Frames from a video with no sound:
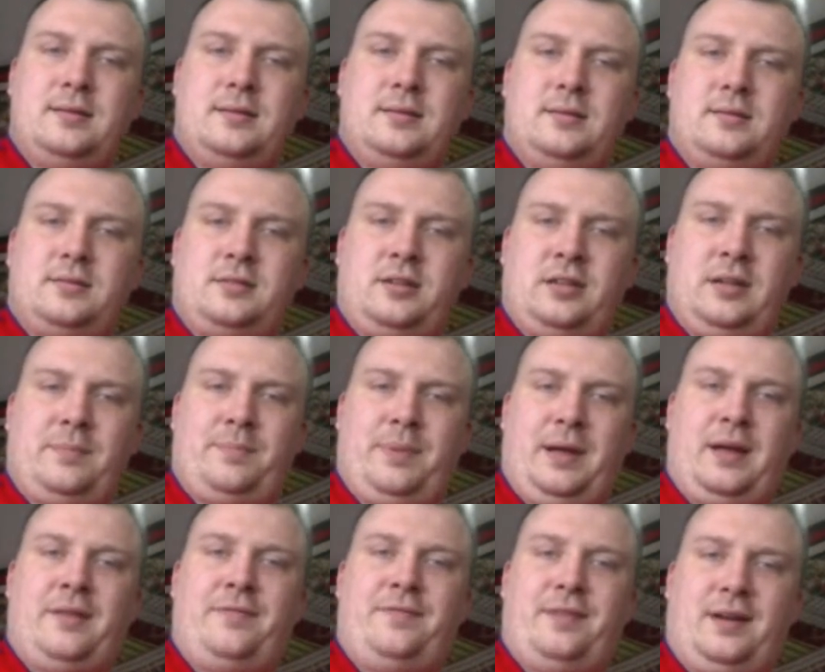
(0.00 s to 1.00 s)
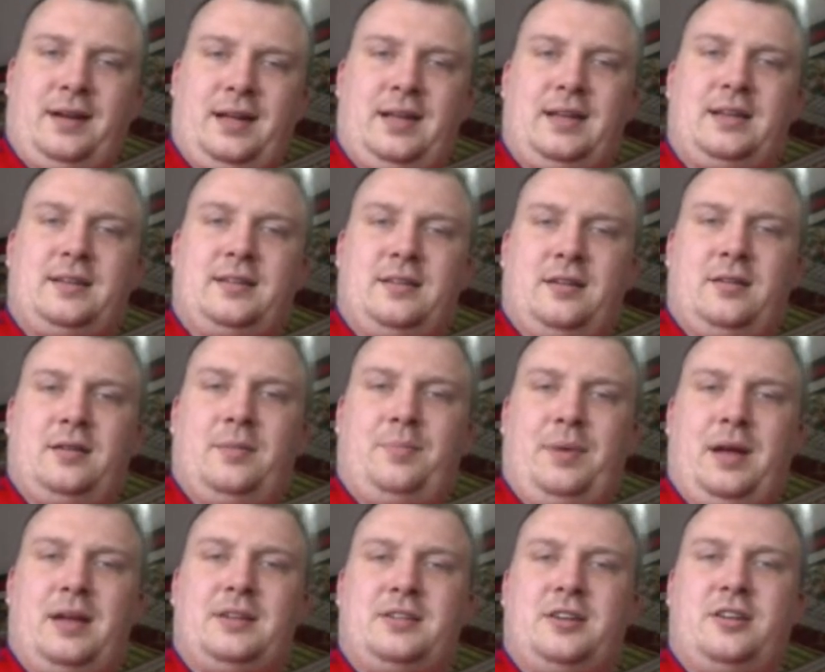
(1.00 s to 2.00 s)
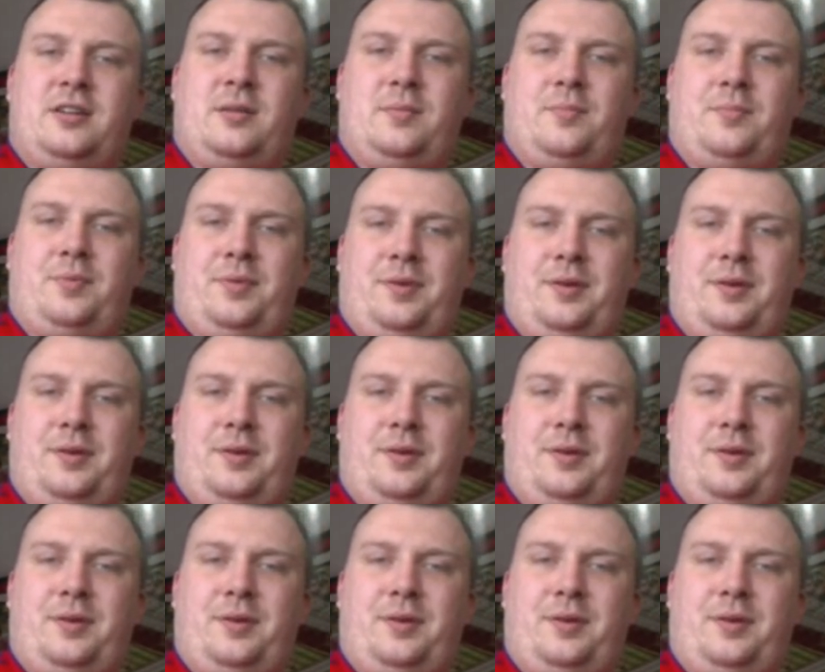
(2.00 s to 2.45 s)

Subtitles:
So they better turn up